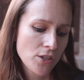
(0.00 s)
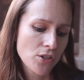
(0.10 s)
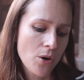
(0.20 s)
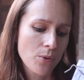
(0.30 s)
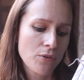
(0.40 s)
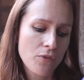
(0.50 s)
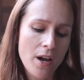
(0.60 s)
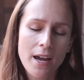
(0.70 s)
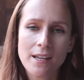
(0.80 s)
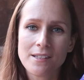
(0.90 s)
So the
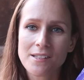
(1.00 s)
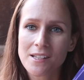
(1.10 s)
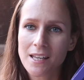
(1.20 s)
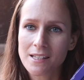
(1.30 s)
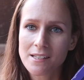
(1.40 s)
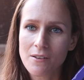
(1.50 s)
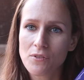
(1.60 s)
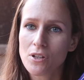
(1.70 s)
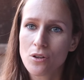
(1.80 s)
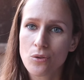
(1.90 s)
fines get
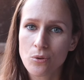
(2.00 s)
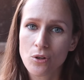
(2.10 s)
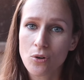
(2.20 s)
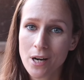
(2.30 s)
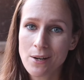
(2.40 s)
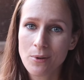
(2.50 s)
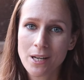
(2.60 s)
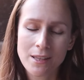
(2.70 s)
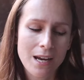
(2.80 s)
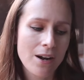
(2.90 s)
sifted through the grate
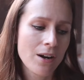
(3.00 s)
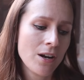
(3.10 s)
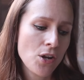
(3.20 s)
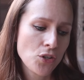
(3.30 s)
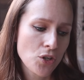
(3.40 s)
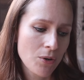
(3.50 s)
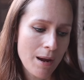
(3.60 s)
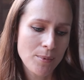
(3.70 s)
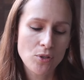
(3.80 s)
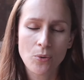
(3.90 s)
right there so your
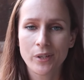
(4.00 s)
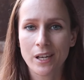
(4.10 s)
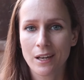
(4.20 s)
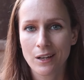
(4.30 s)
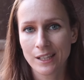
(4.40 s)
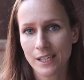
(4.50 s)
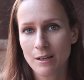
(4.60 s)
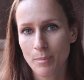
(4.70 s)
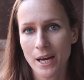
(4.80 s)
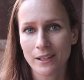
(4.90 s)
rabbits only get
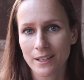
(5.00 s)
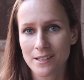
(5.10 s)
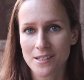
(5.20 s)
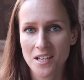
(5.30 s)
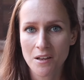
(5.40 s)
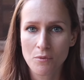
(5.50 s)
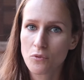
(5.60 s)
clean pellets